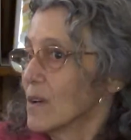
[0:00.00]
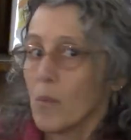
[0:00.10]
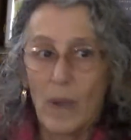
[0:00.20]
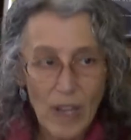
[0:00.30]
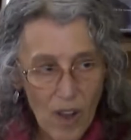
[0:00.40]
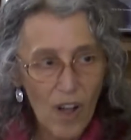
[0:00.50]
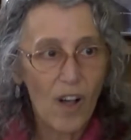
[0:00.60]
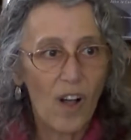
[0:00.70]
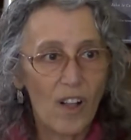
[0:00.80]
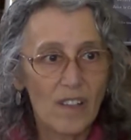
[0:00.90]
we
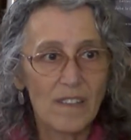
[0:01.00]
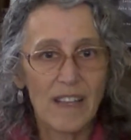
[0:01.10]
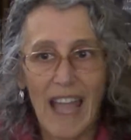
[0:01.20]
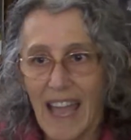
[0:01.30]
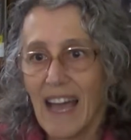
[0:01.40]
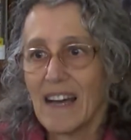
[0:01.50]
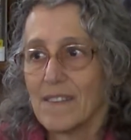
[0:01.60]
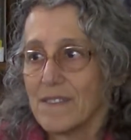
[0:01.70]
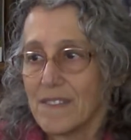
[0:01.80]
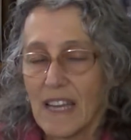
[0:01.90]
all
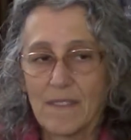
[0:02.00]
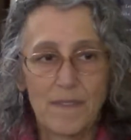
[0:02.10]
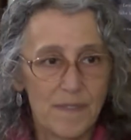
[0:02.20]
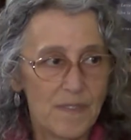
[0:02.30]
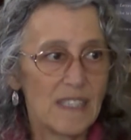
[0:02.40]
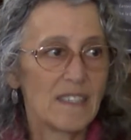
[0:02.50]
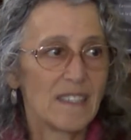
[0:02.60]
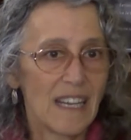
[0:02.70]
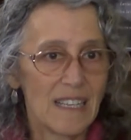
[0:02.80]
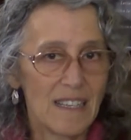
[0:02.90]
have and
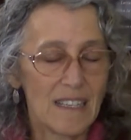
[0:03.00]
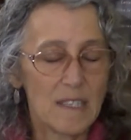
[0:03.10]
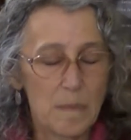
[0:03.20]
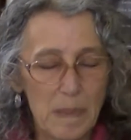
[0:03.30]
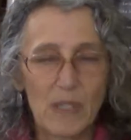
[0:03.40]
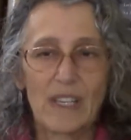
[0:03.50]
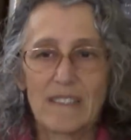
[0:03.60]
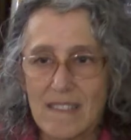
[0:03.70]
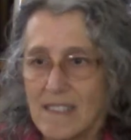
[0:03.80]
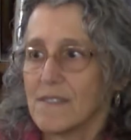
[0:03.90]
feel and
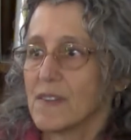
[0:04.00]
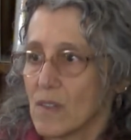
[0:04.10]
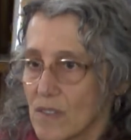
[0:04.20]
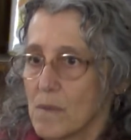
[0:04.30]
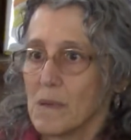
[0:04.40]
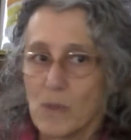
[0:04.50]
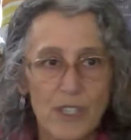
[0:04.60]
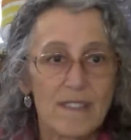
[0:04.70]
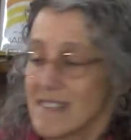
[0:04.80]
experience difficult emotions